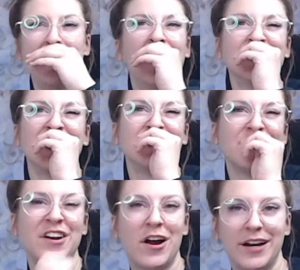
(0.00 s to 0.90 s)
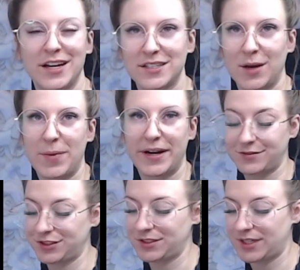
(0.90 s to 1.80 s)
apologize for yawning because I might
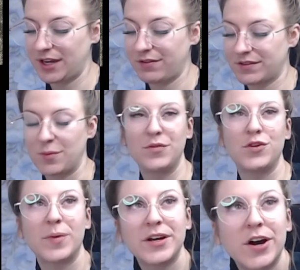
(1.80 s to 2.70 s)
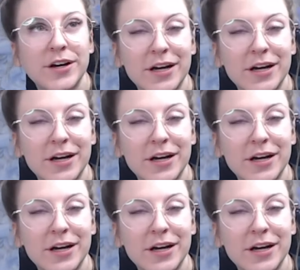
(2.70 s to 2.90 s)
have just gave some of you my yawn.